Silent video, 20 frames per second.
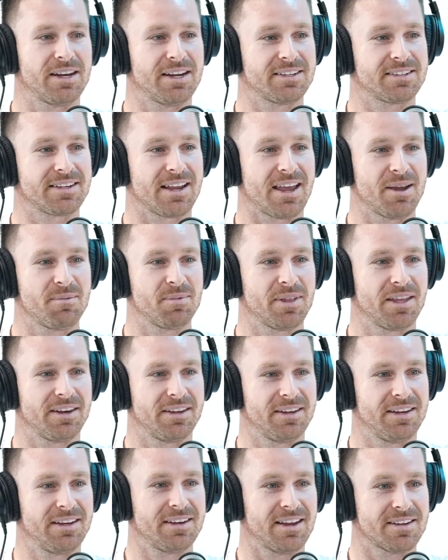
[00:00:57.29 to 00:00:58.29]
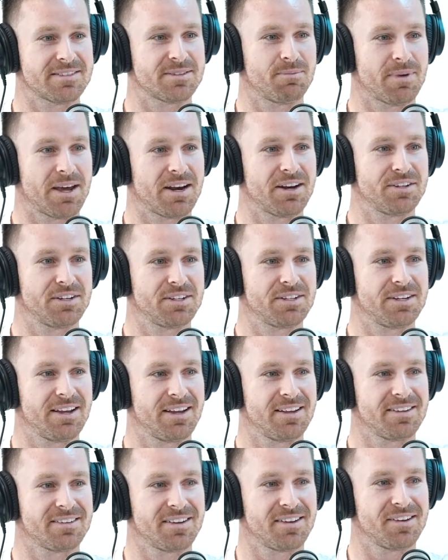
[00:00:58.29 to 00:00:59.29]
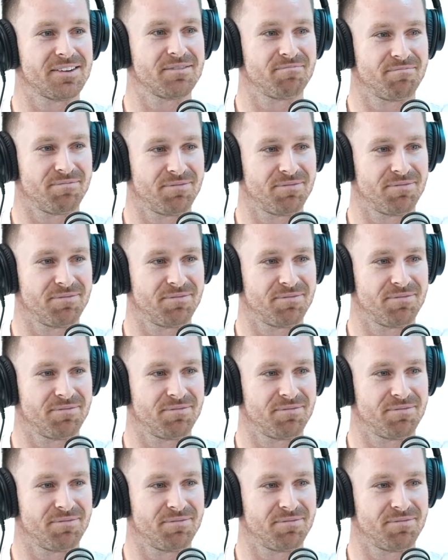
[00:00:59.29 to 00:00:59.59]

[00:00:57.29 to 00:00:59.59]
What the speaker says: next game that it doesn't matter just yet. So